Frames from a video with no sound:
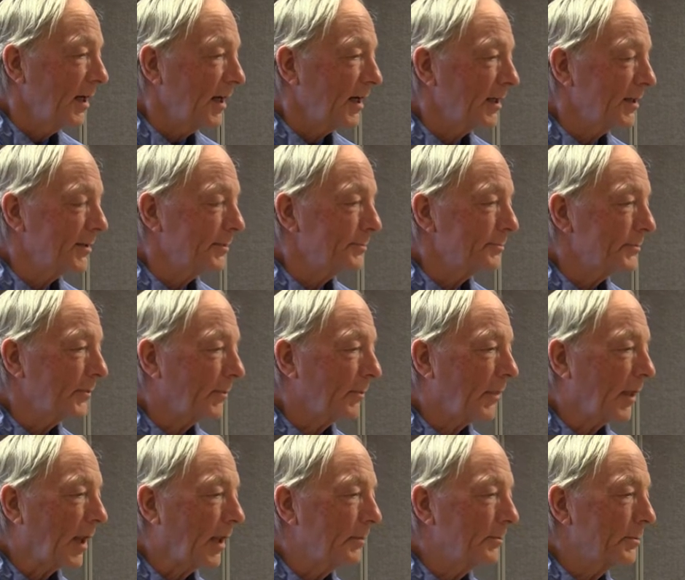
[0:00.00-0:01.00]
Um,
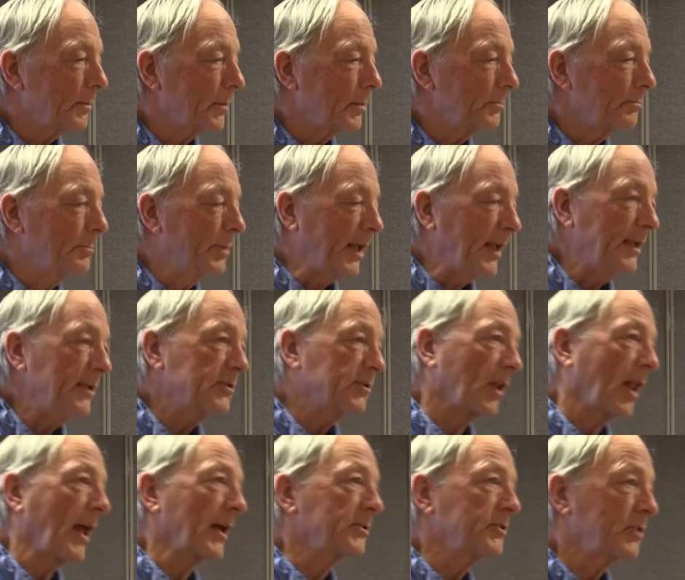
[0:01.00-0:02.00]
bees
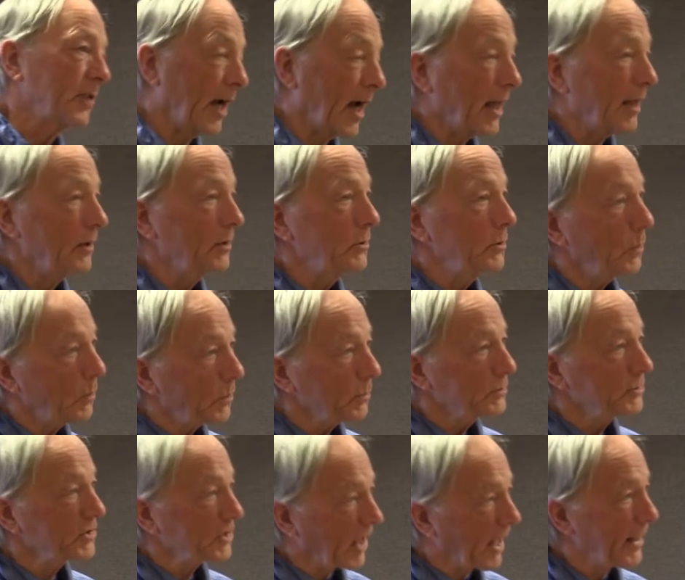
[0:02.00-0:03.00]
like shallow
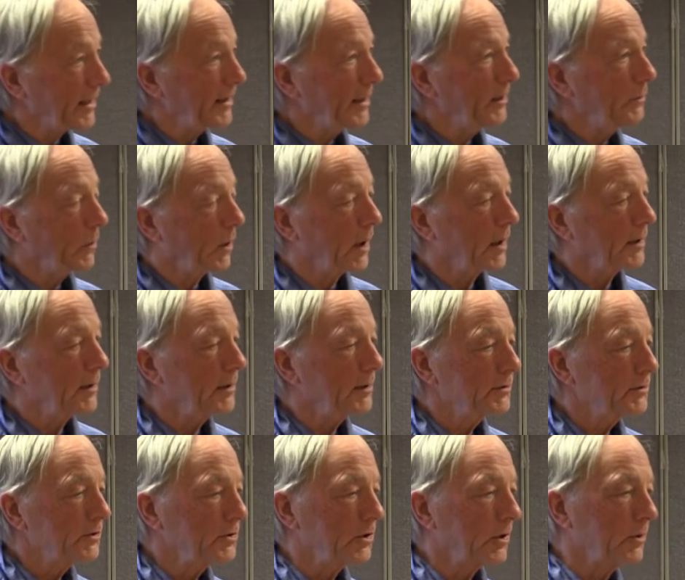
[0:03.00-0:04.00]
standing water,
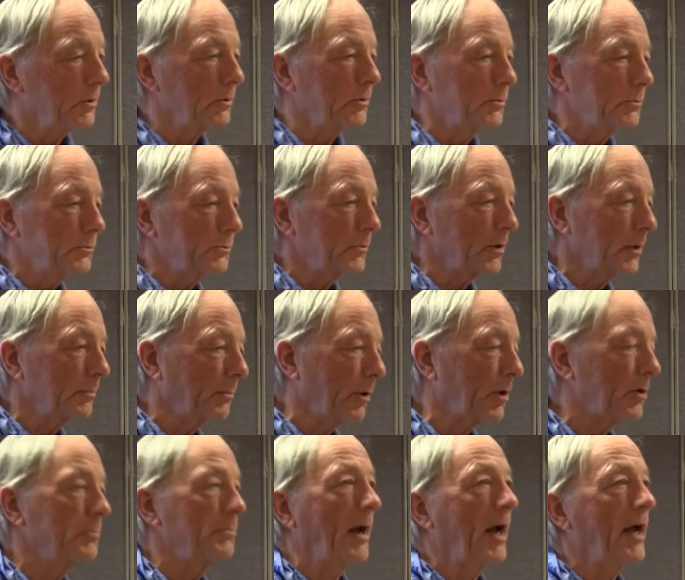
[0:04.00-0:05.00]
so a
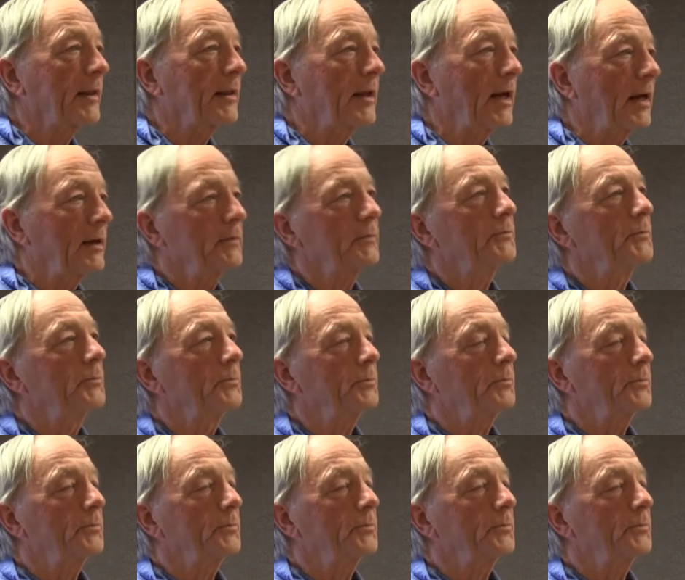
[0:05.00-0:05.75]
bird bath kind of